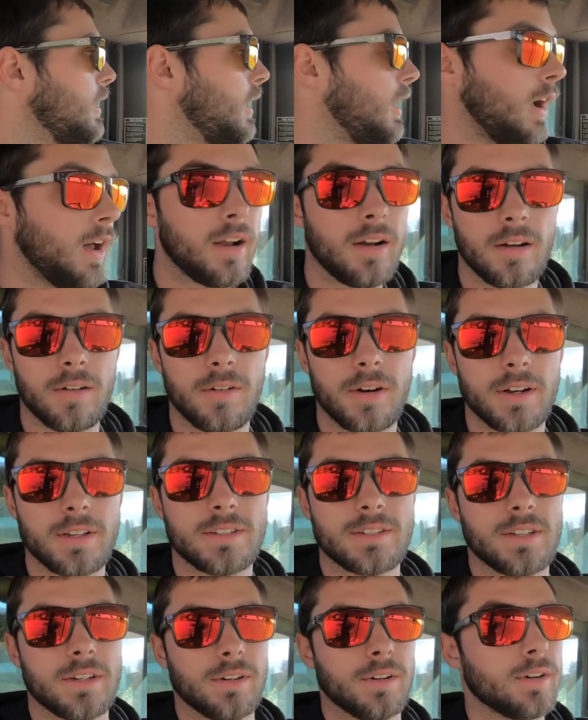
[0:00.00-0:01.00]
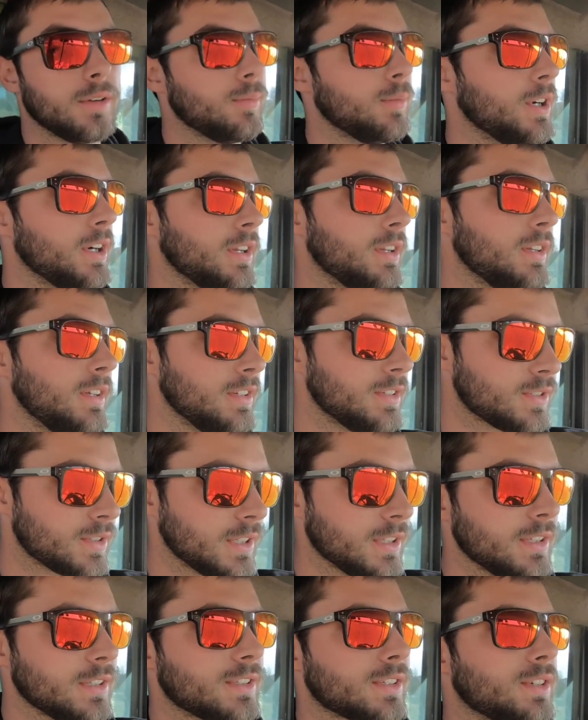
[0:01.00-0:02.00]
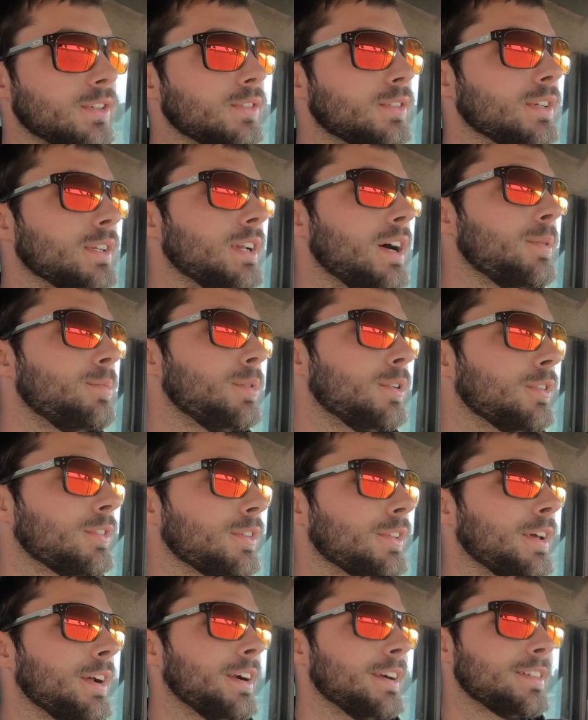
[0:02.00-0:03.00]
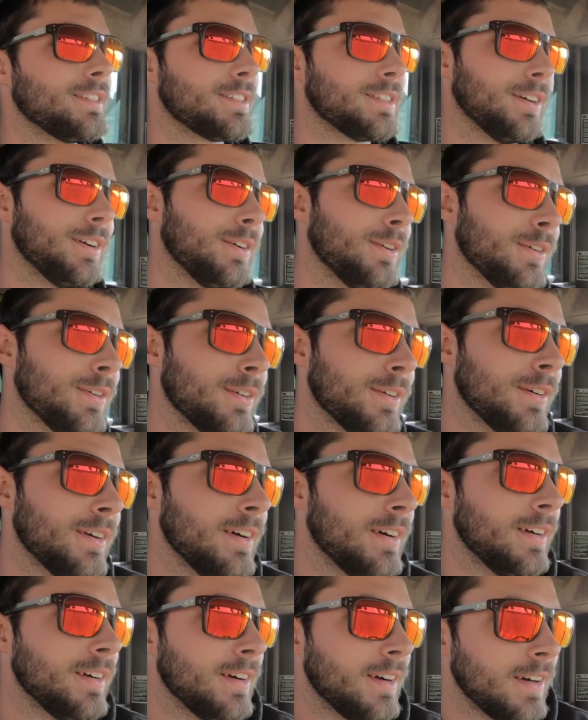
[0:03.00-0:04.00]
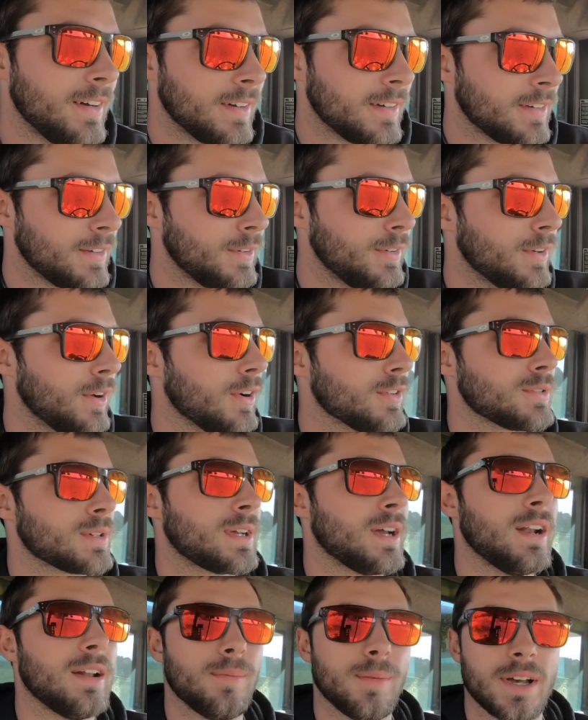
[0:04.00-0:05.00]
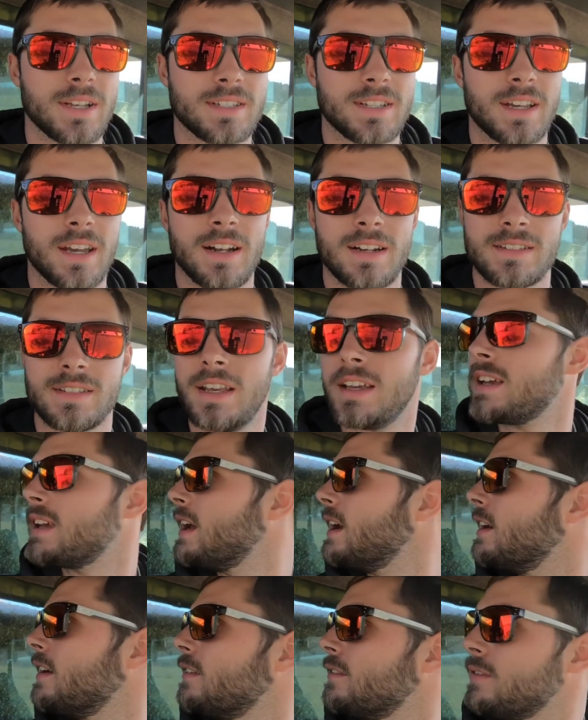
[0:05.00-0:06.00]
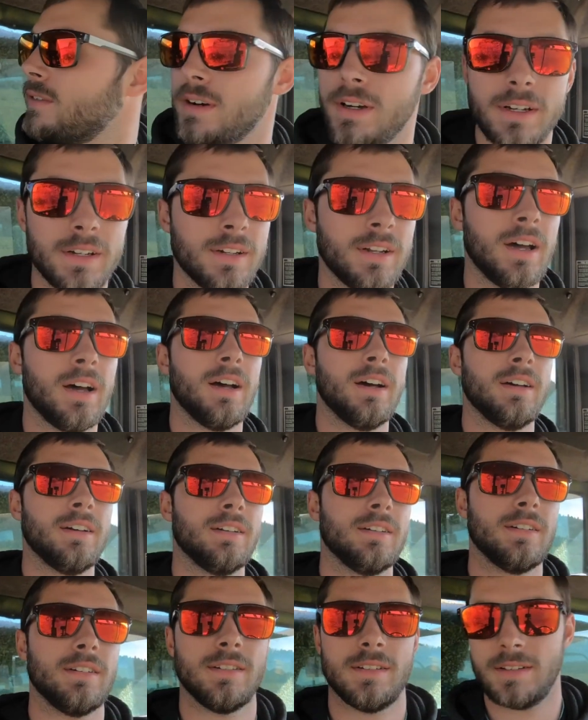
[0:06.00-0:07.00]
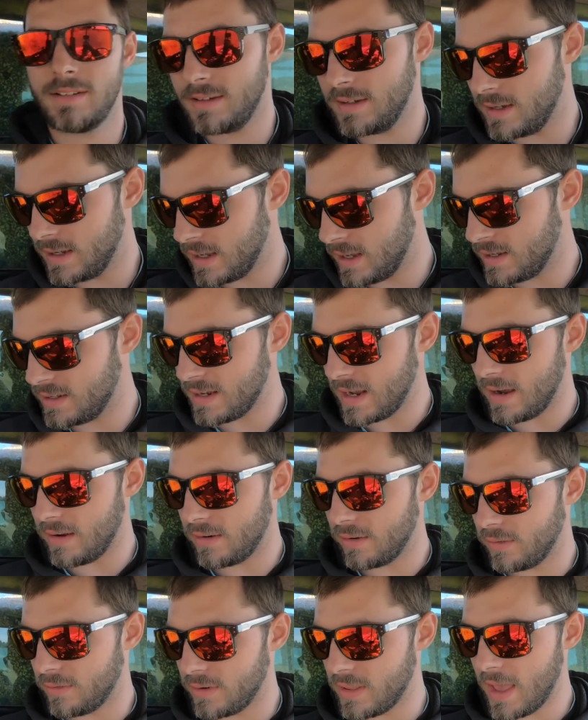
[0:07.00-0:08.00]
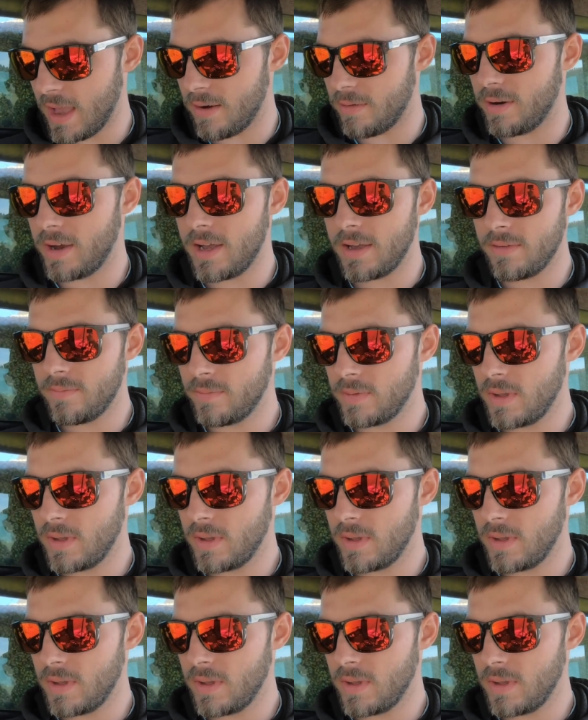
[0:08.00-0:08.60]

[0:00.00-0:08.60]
I don't know what he's doing, but he's really screwing it up over there. So who knows what kind of mess I got to take care of when I get down over that way.